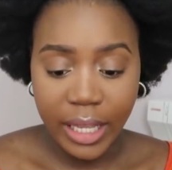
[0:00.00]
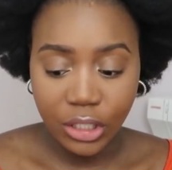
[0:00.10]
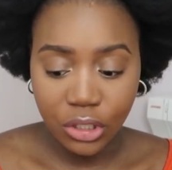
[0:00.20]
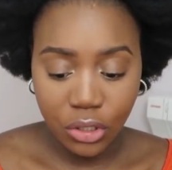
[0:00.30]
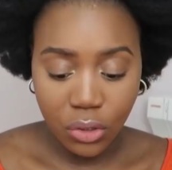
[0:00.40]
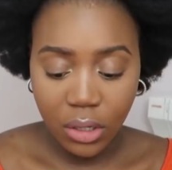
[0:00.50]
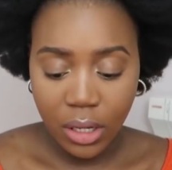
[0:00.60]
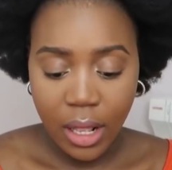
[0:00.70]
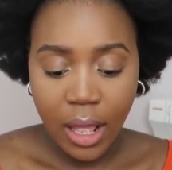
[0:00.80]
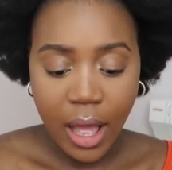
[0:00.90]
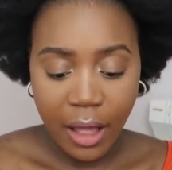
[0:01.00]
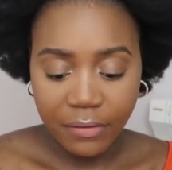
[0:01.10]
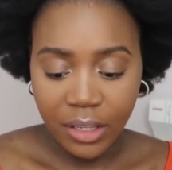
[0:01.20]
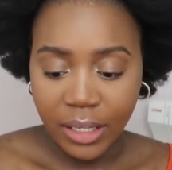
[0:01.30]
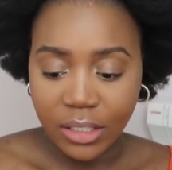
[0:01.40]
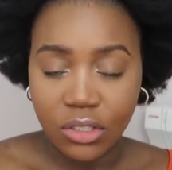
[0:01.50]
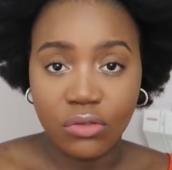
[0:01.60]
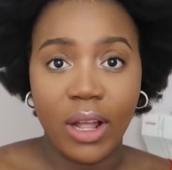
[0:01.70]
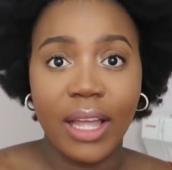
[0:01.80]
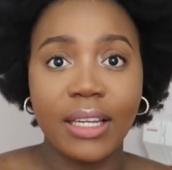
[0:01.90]
texture after it's
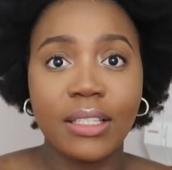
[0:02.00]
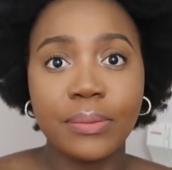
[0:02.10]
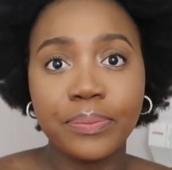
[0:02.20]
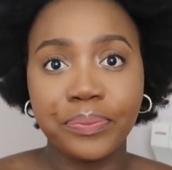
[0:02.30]
dried